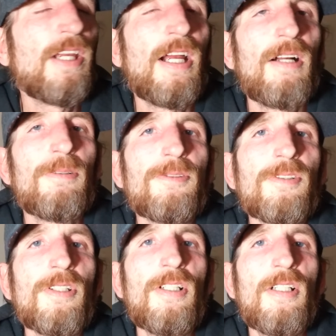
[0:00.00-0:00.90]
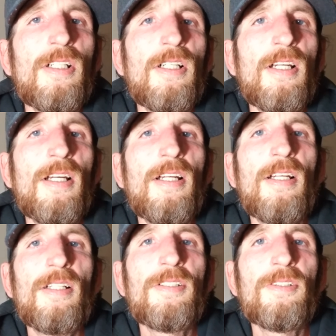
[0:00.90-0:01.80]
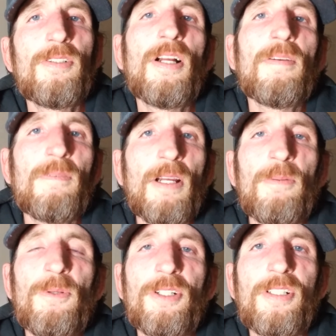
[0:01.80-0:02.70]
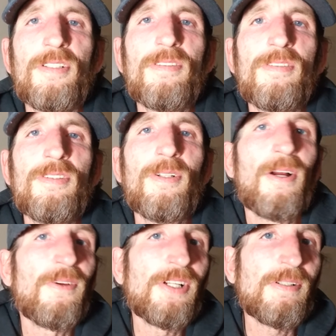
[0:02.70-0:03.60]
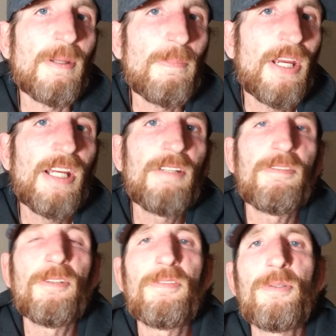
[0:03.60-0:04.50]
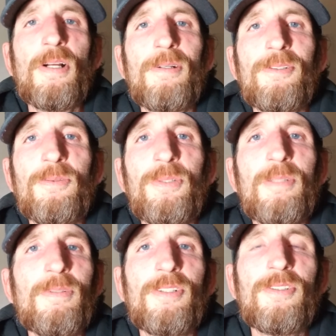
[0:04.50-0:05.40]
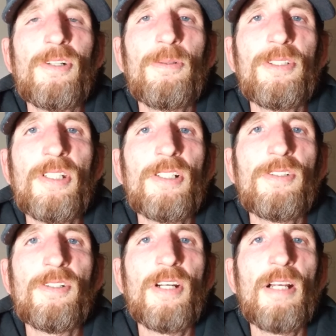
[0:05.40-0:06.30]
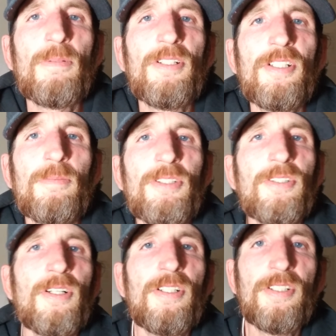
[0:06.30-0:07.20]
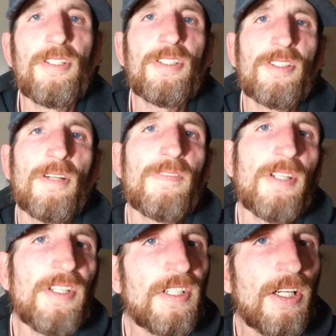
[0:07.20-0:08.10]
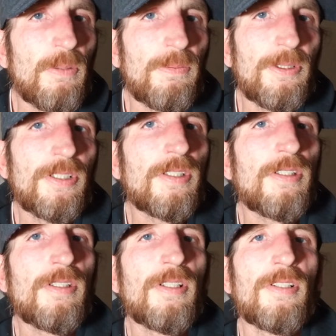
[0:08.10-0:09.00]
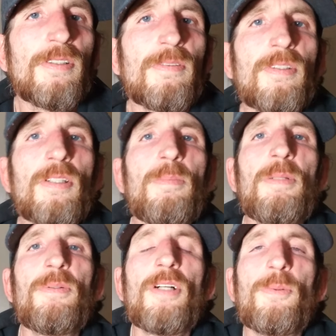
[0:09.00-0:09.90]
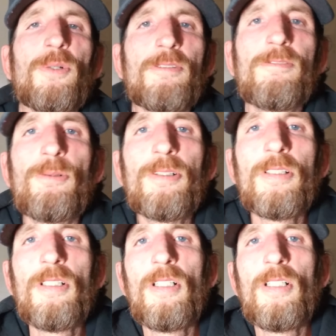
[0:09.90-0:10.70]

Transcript: the house. I work, I only get paid for a few hours a week, but there's always extra crap I need to be done and stuff they need help with, the people I work for.